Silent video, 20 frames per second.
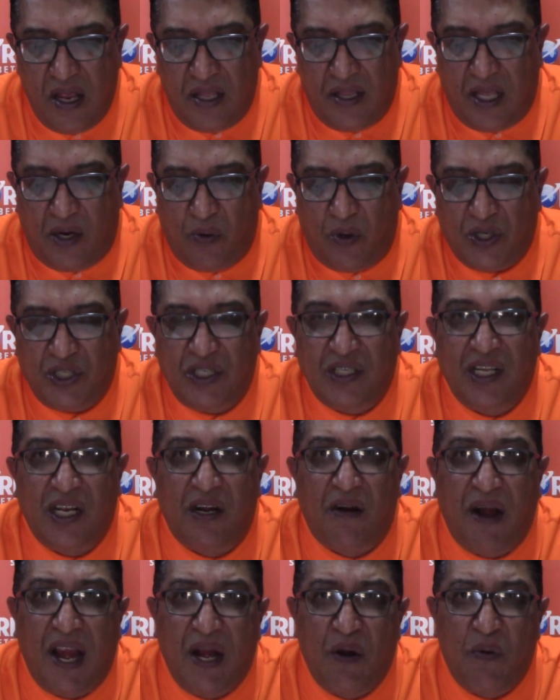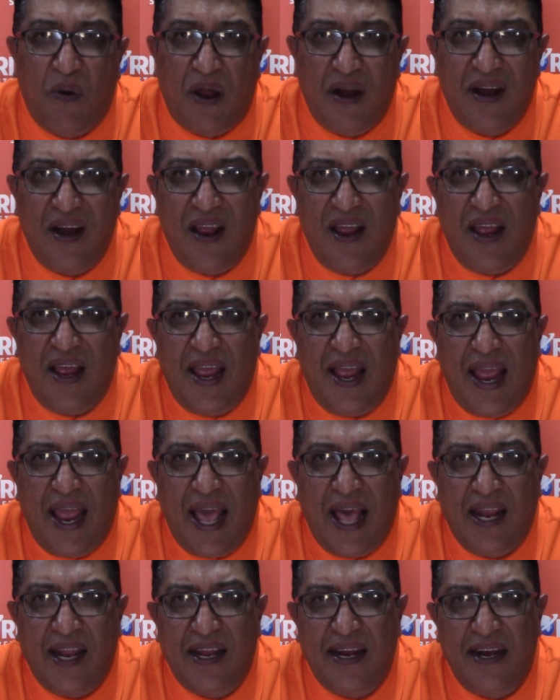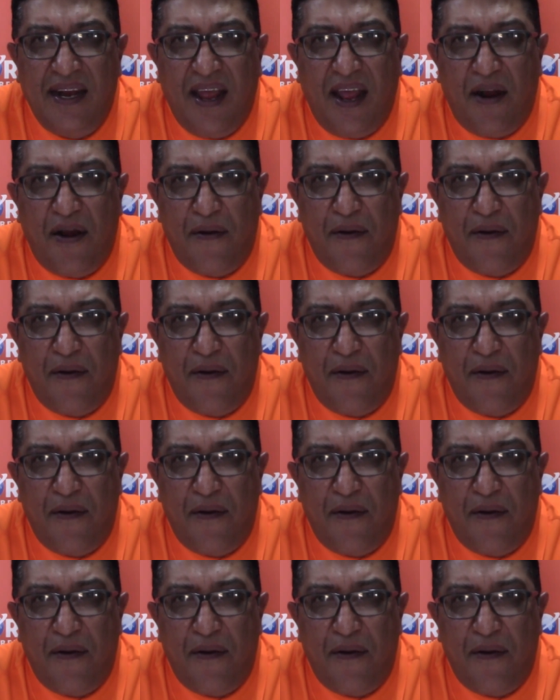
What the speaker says: That was in the Grade 1 Allen